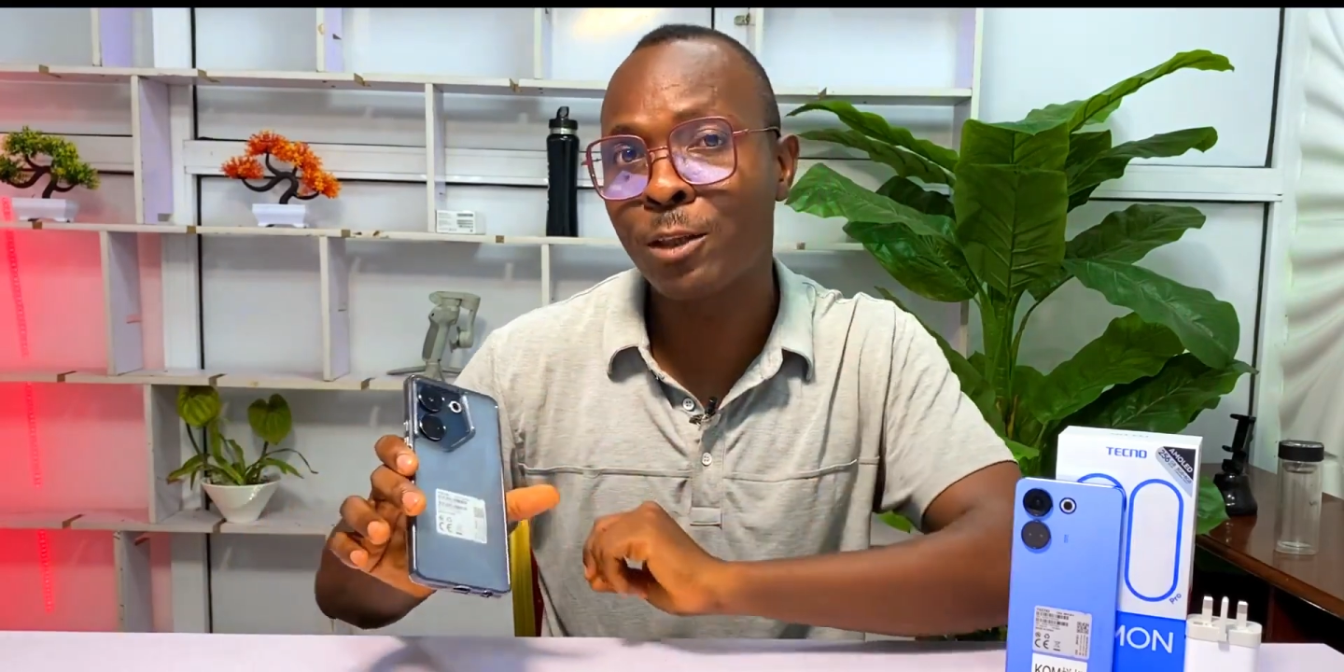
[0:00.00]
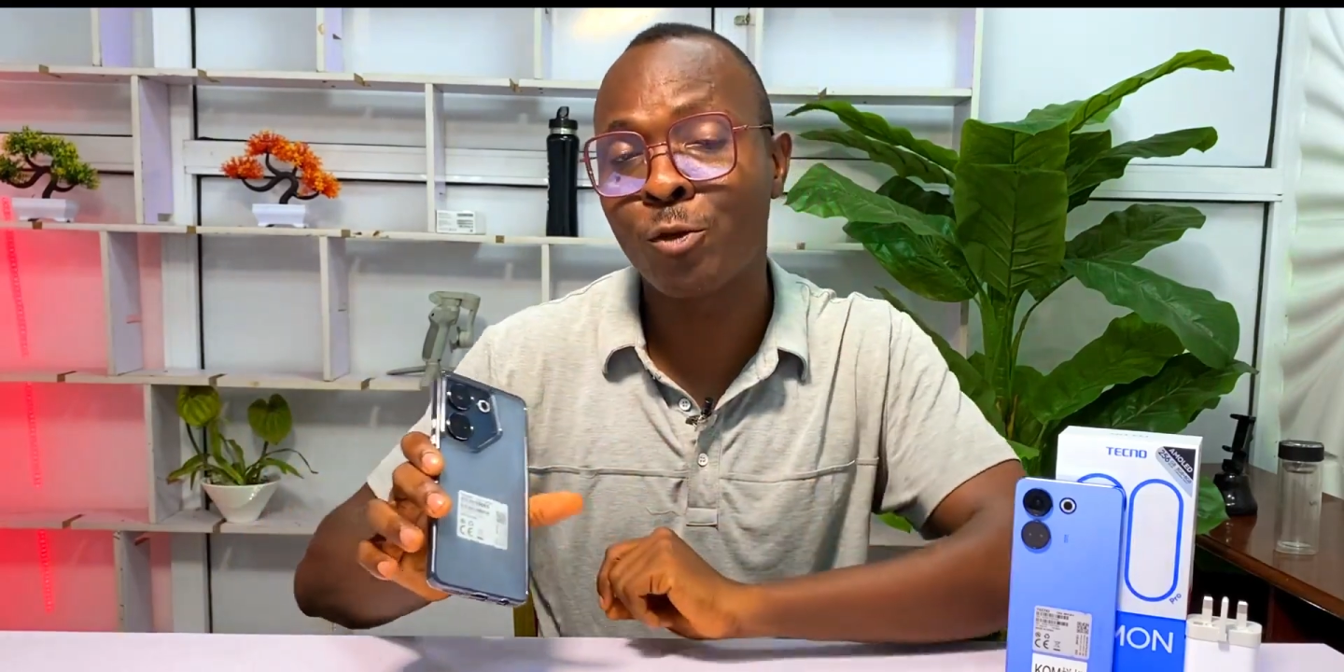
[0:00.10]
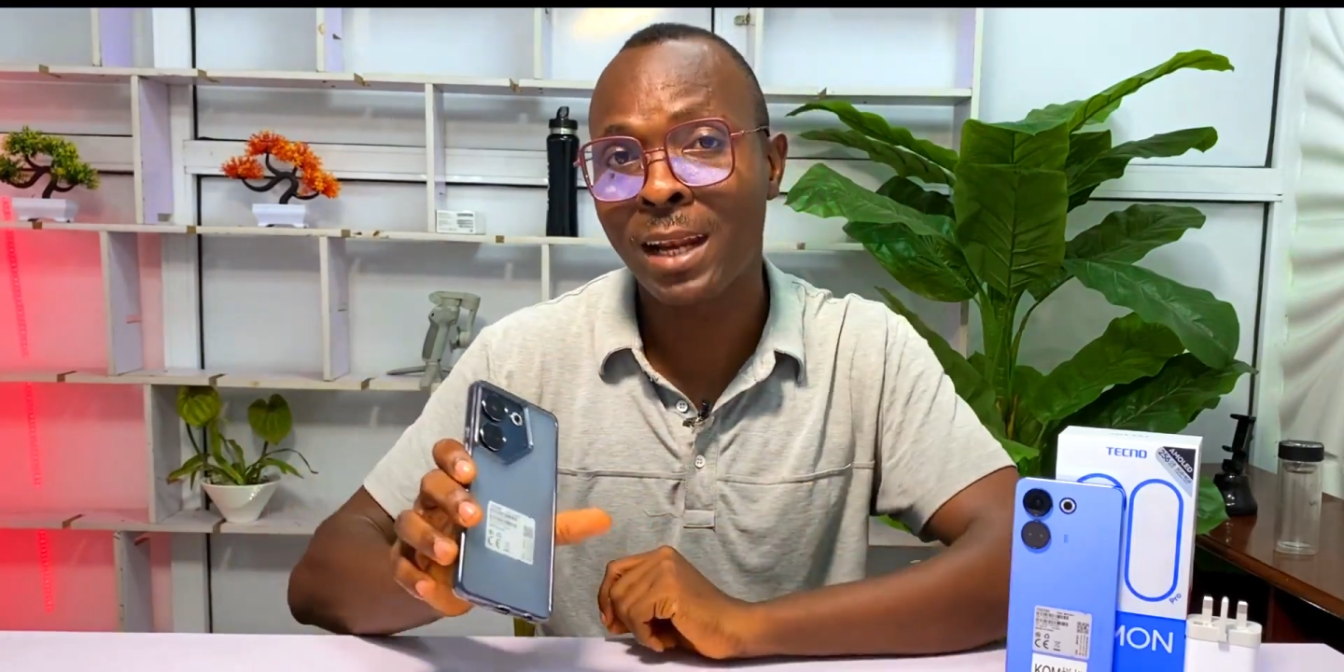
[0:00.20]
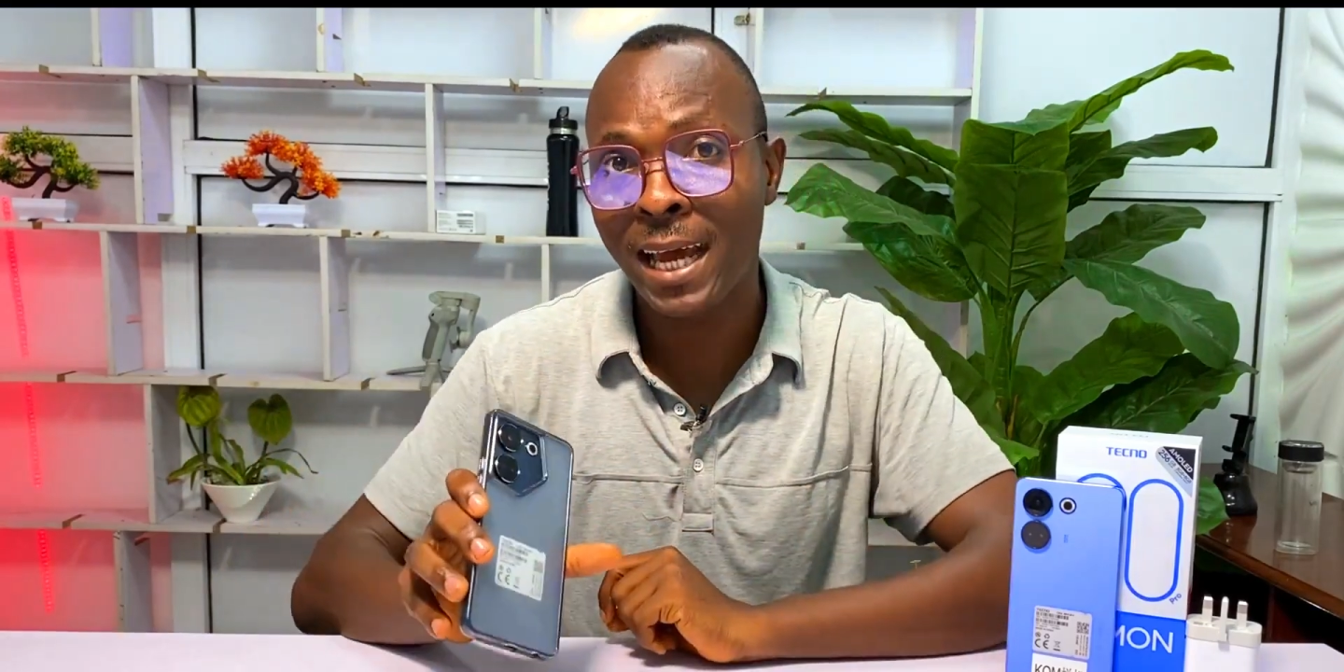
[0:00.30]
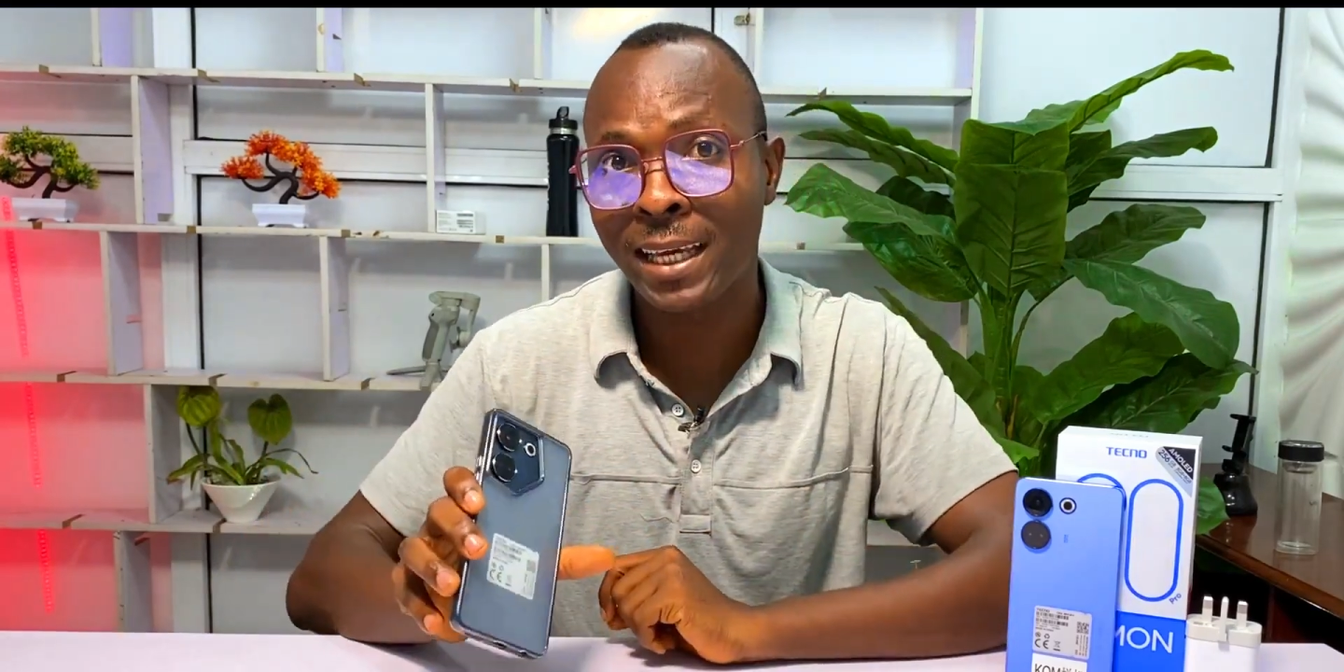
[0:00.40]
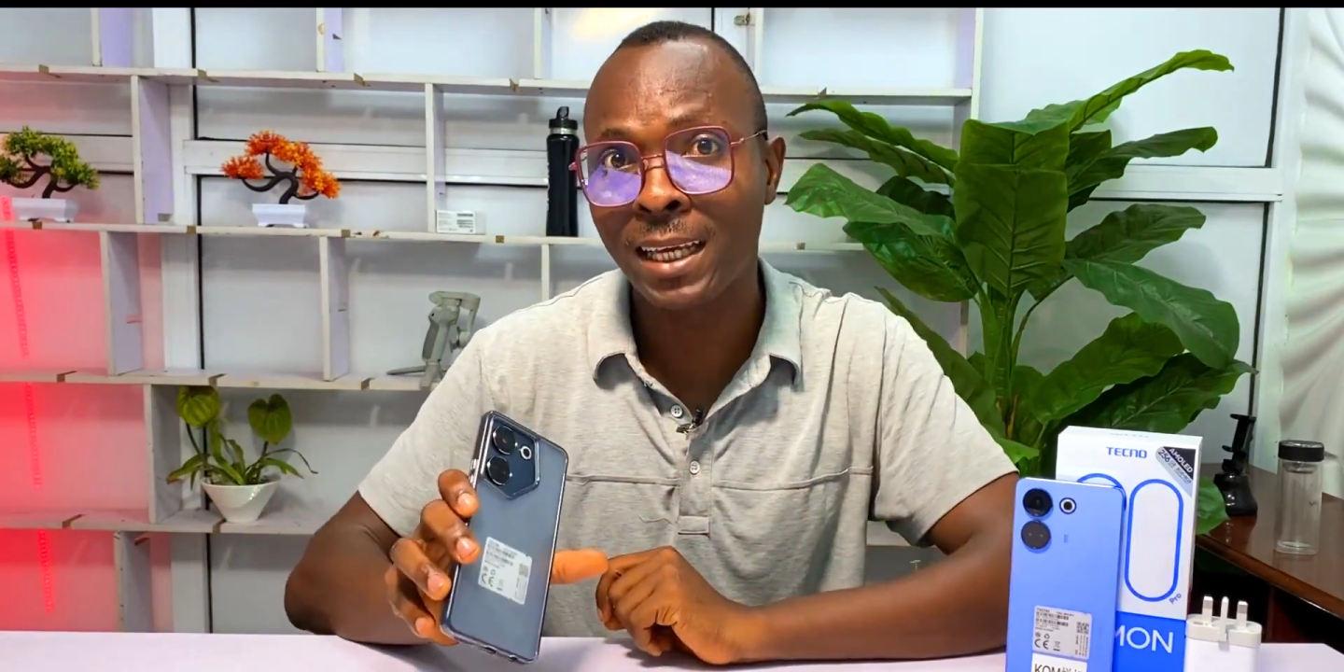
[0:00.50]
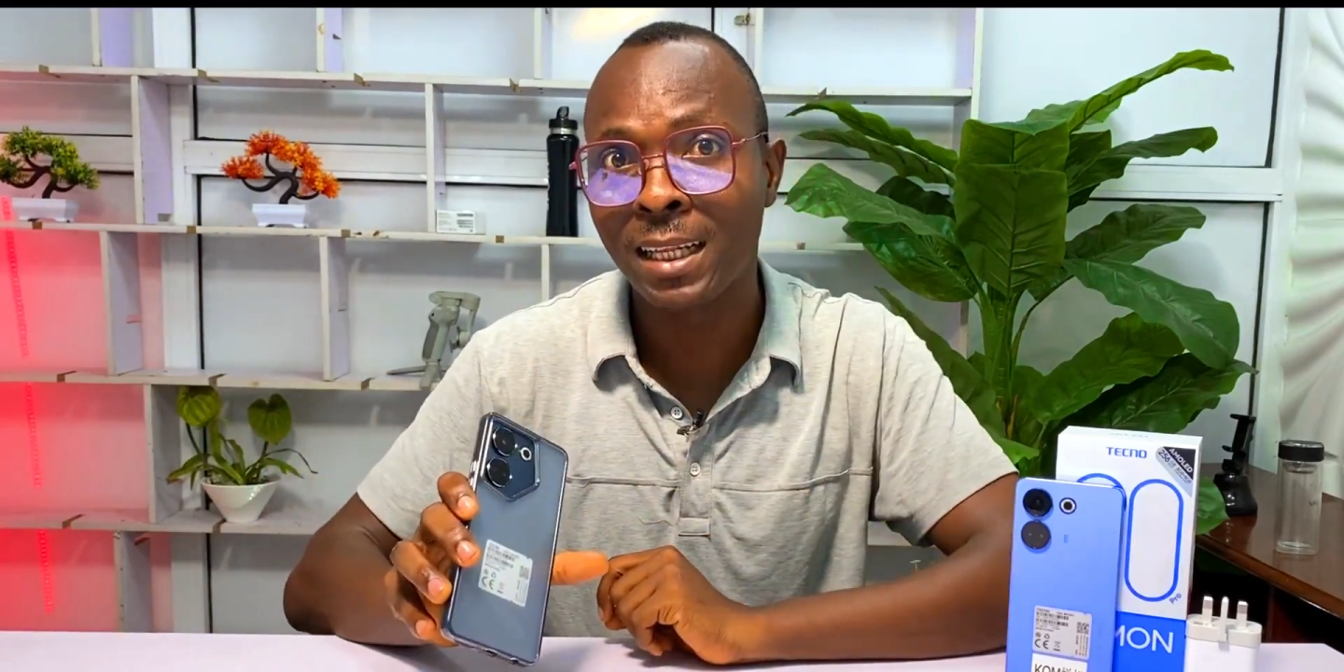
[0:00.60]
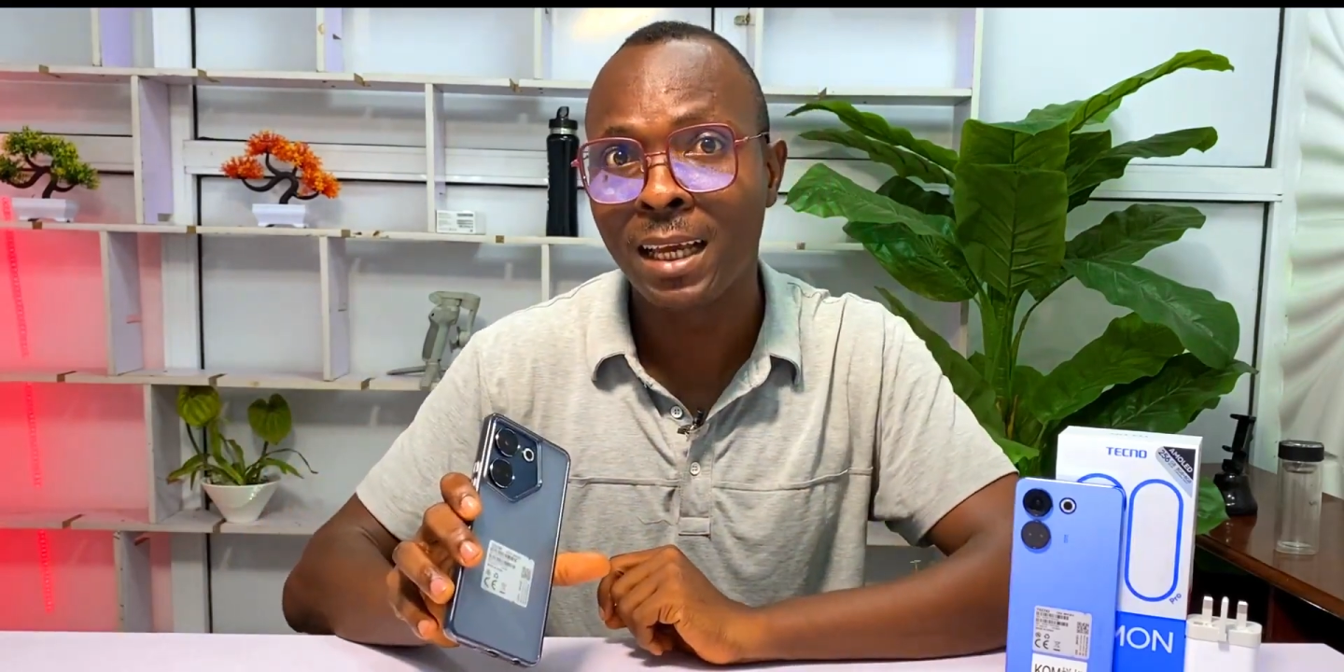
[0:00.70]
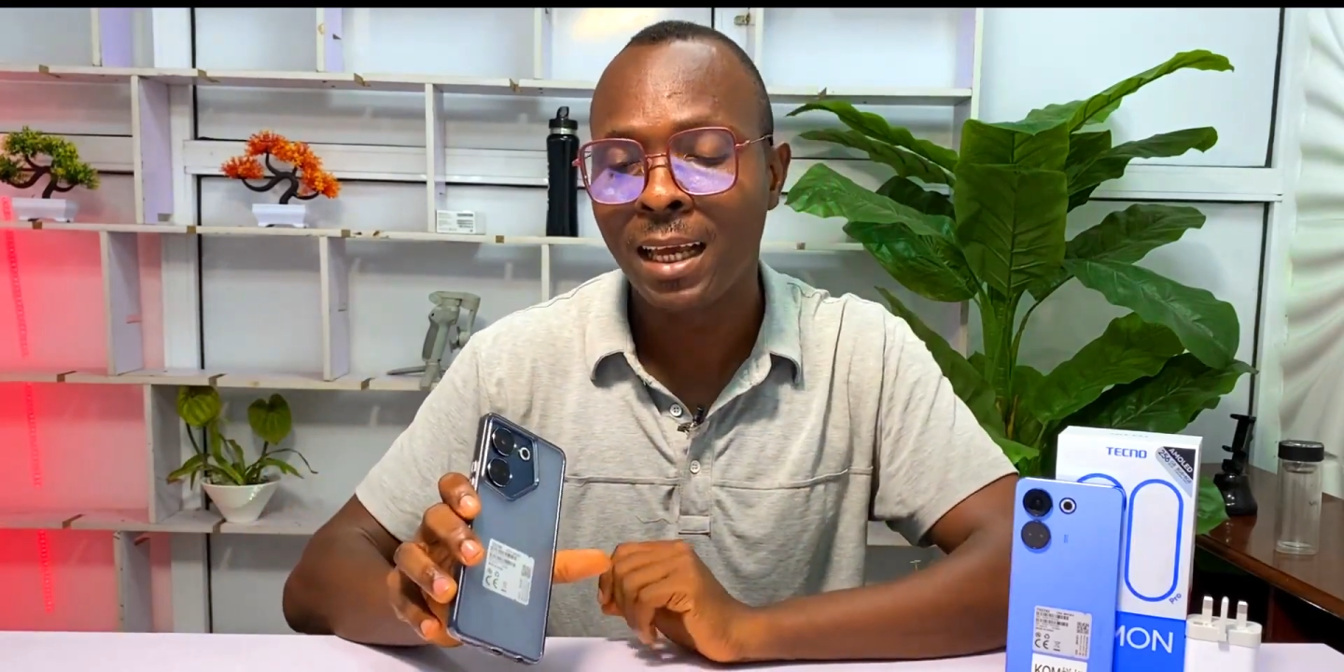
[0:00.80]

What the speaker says: to lagging.